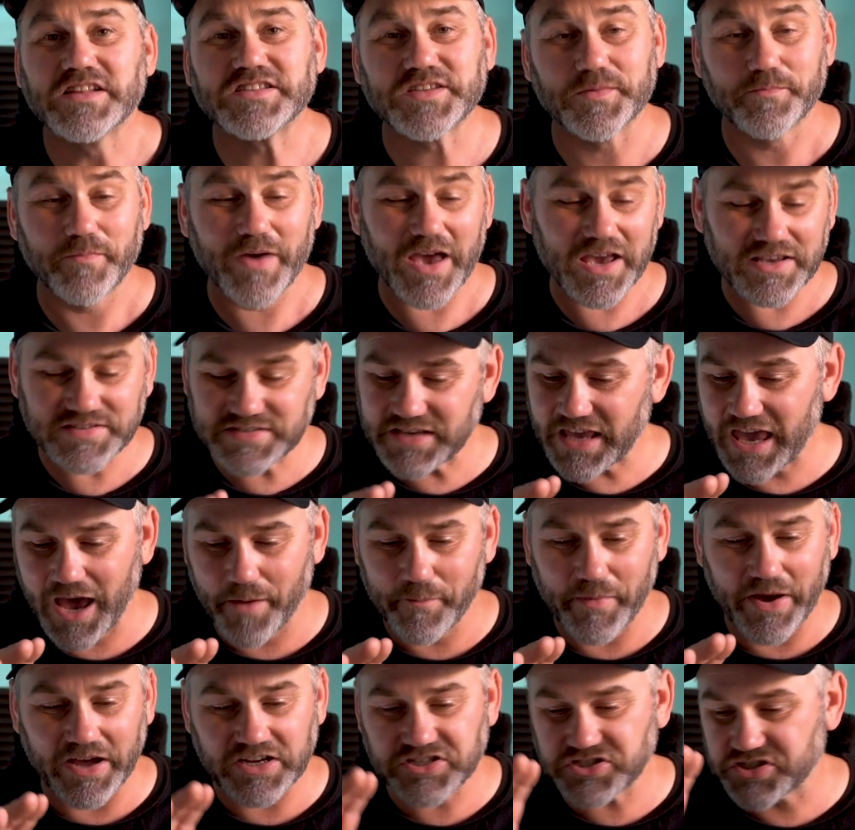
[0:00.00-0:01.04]
It's amazing how
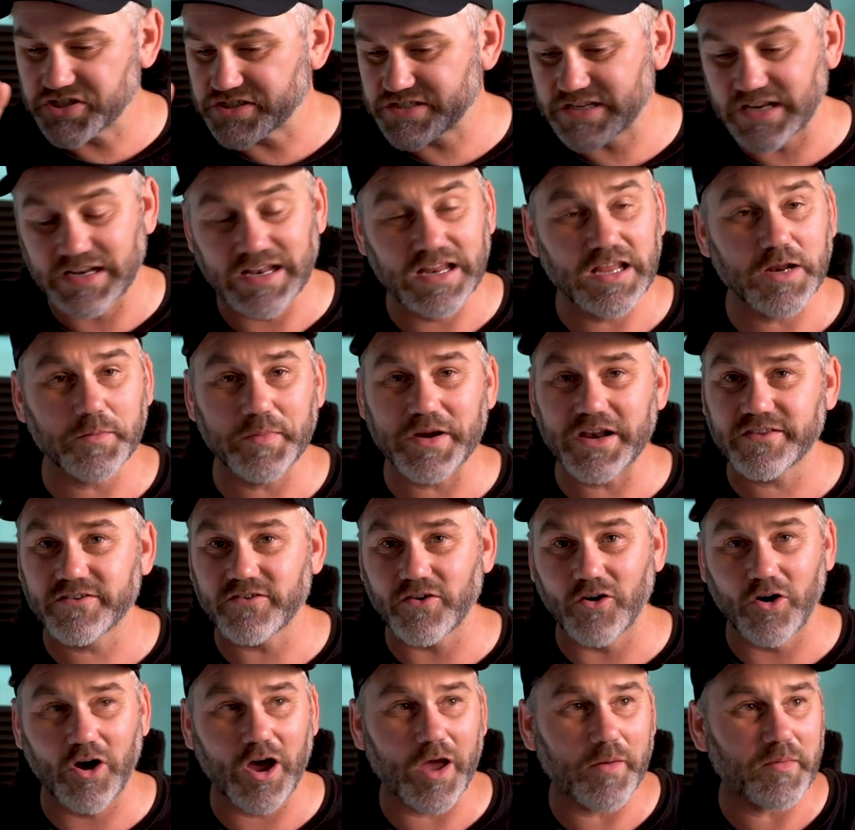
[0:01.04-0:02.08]
much just a little bit of
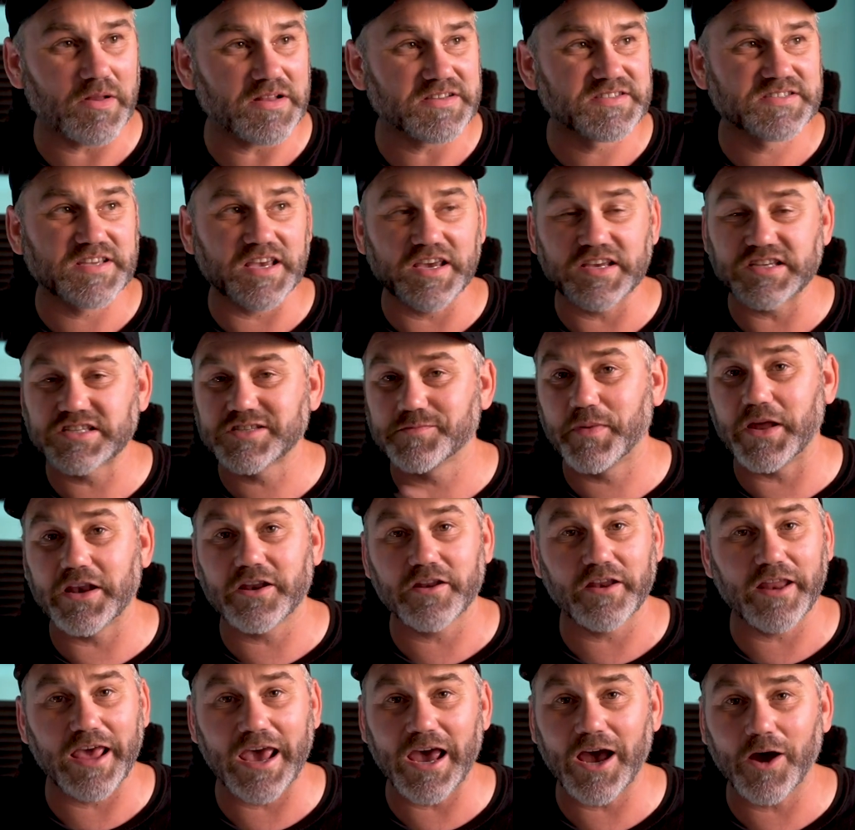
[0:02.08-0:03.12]
time, let's say spend
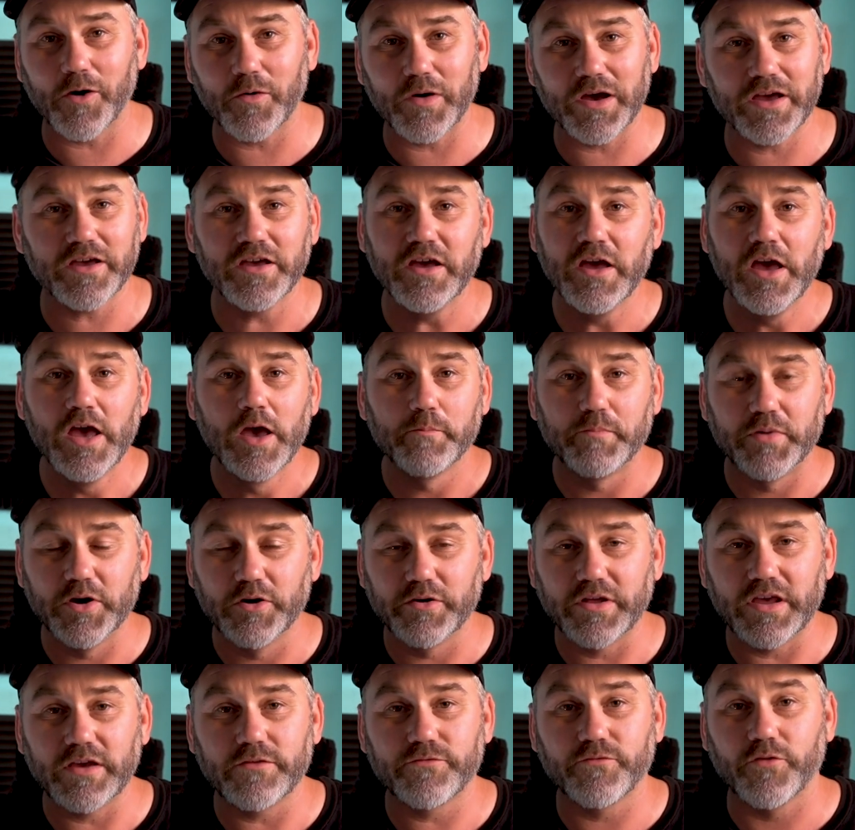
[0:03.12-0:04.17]
an hour
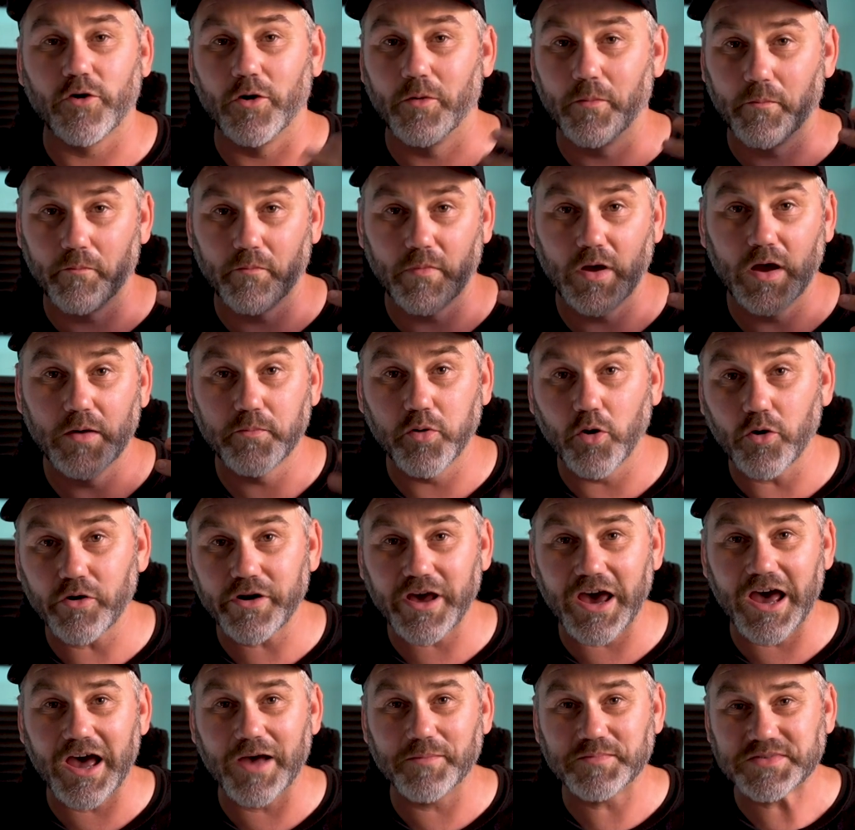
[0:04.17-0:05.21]
building from port
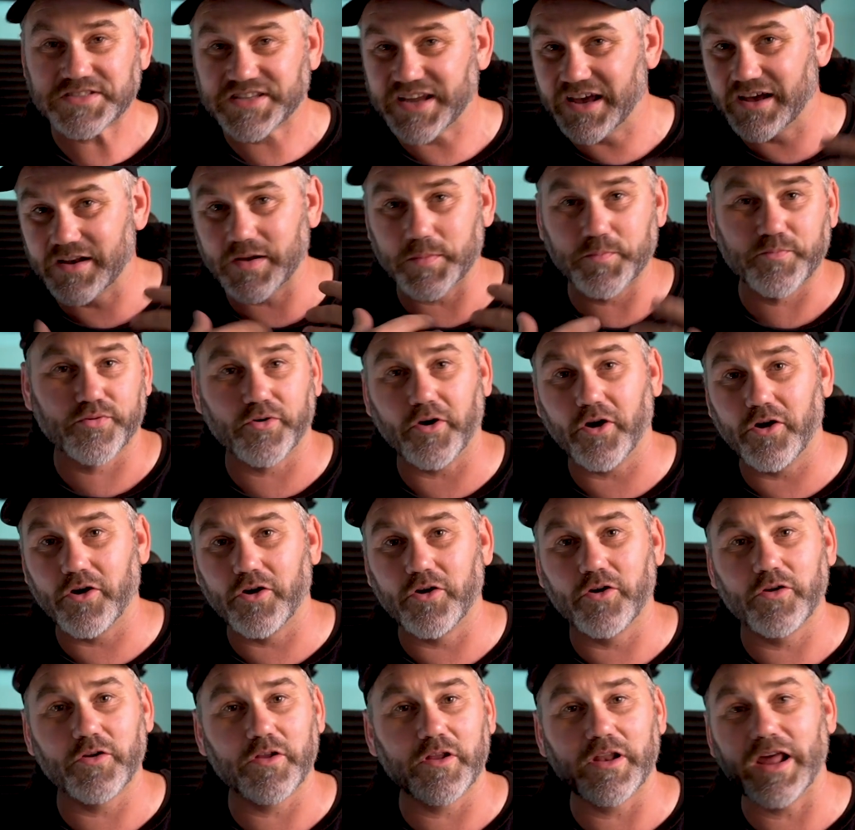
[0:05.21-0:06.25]
arms down to
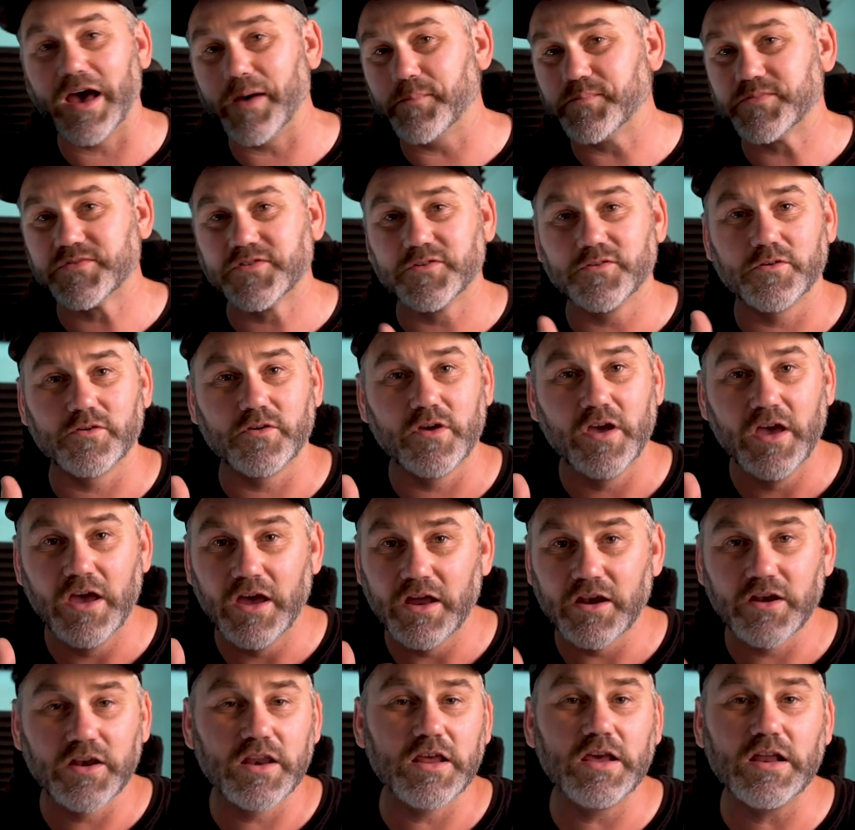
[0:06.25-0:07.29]
prone and up to
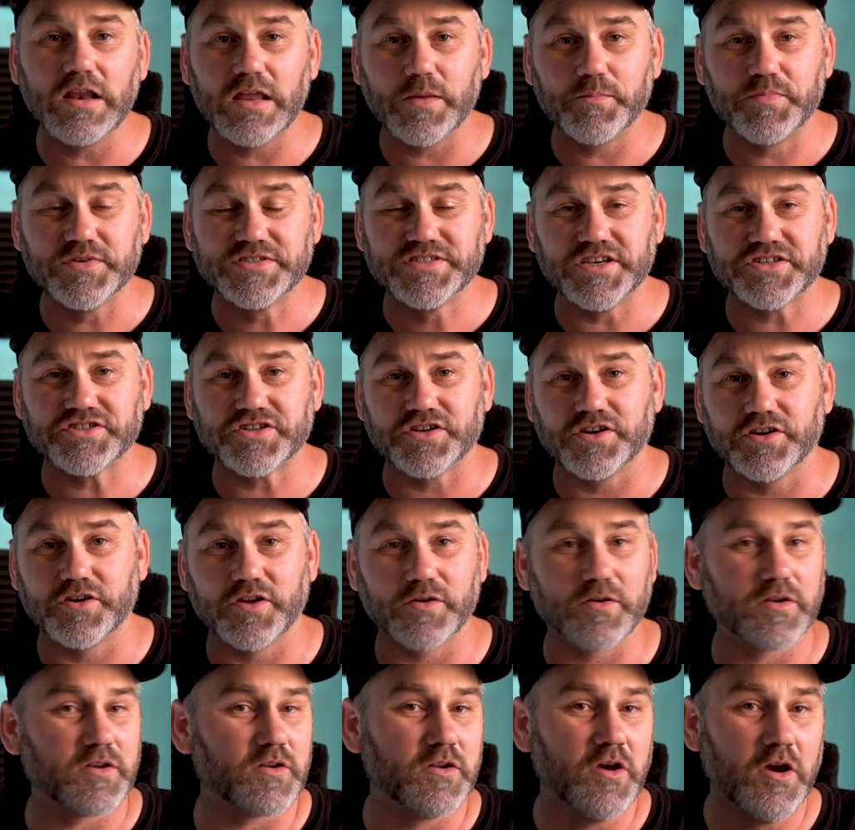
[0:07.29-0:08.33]
kneeling position
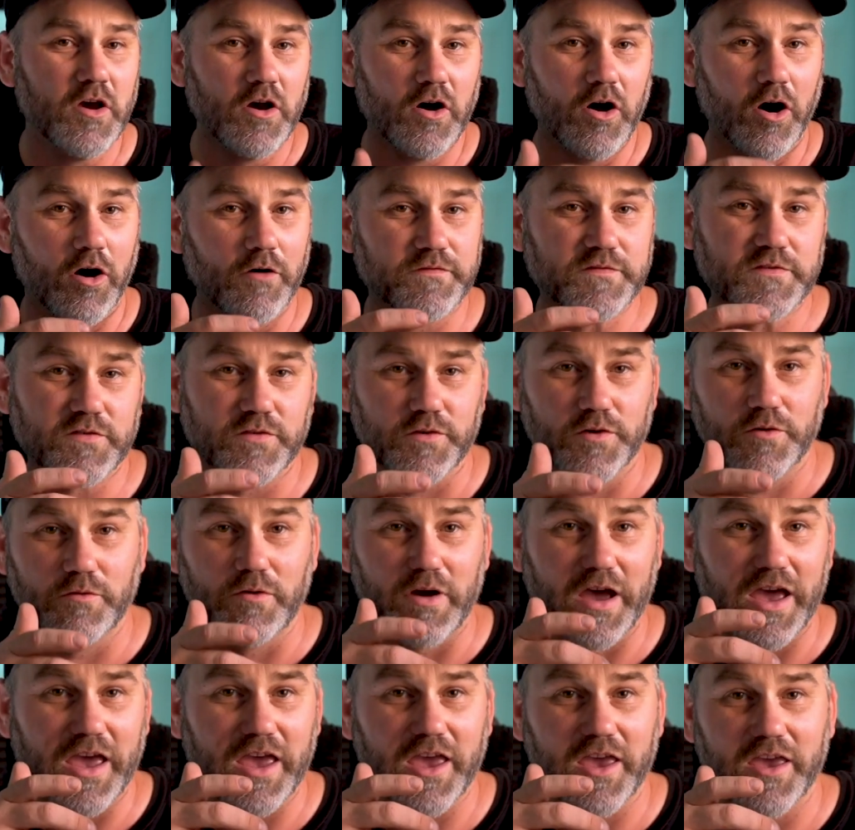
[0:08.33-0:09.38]
and off
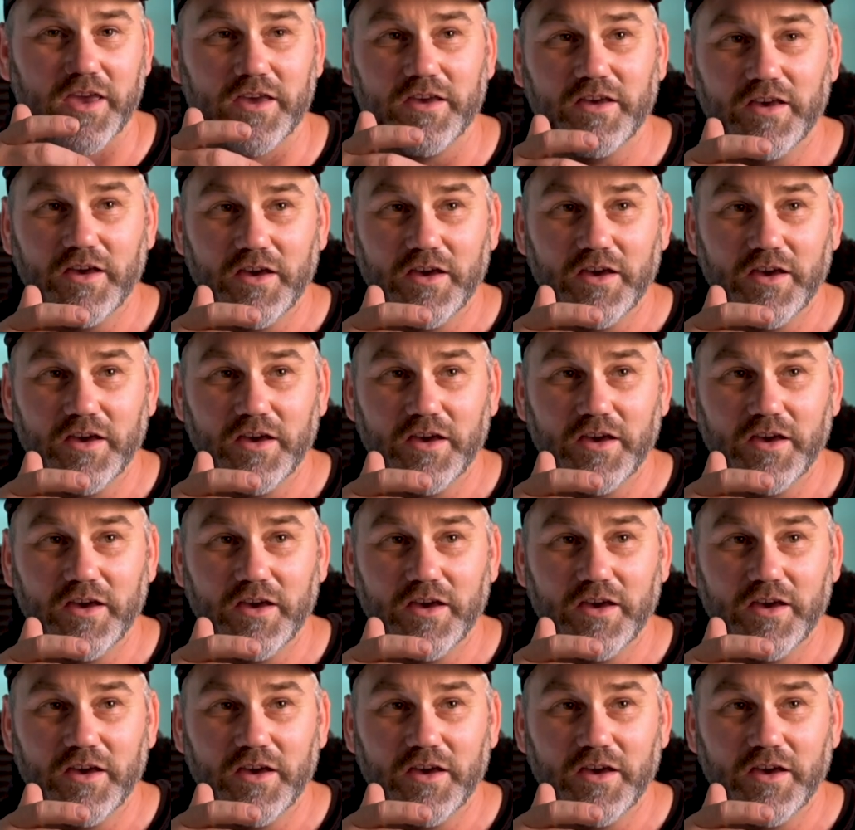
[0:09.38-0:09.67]
to a